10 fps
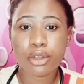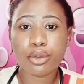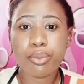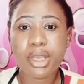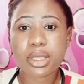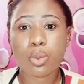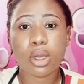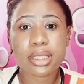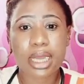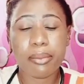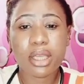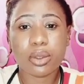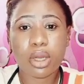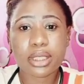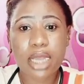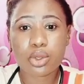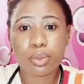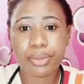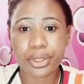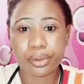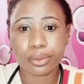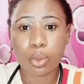you mix water, make the water to be